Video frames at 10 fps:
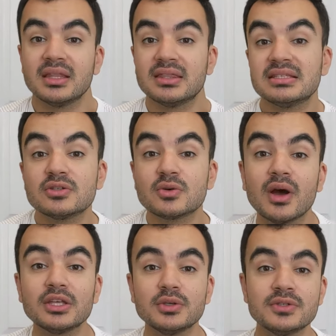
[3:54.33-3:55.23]
This is
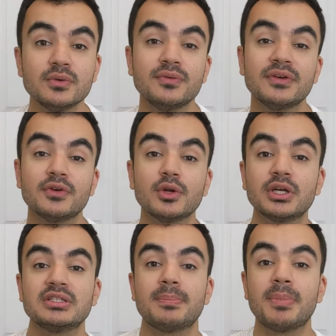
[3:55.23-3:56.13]
quite useful if you're
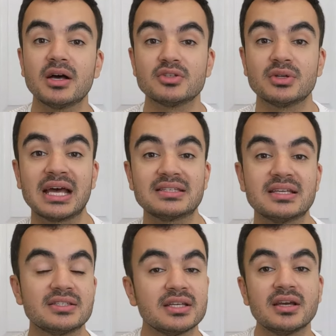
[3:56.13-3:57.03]
looking to pass on
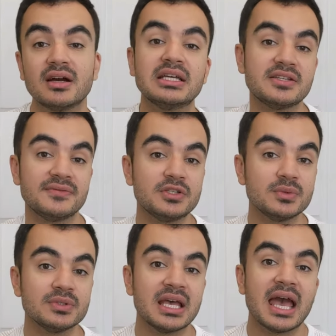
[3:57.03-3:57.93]
assets to young
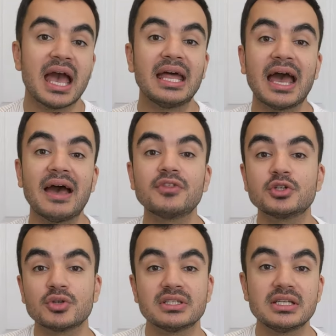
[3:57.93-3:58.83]
individuals and have the
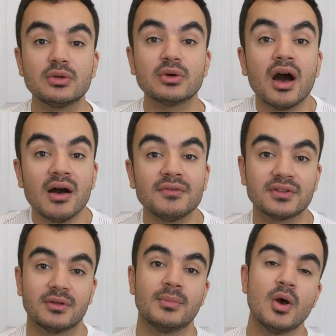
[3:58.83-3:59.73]
trustee look after
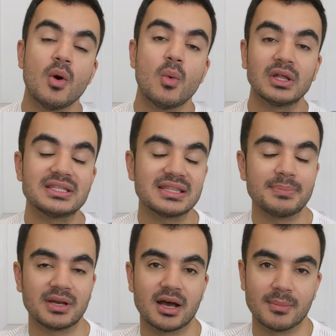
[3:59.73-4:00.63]
them once they
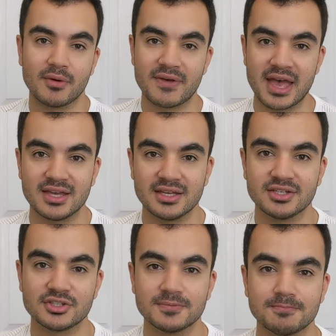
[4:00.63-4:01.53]
become of
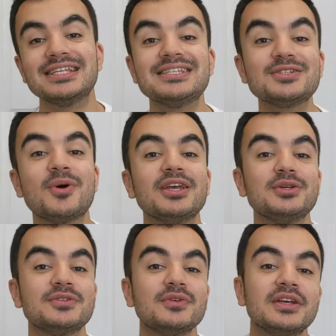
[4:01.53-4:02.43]
age. This is quite
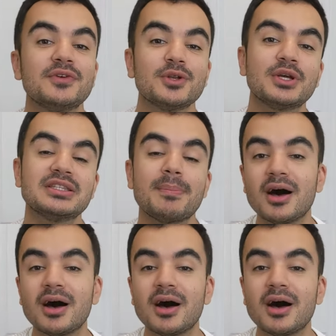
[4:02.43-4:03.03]
useful if you're looking to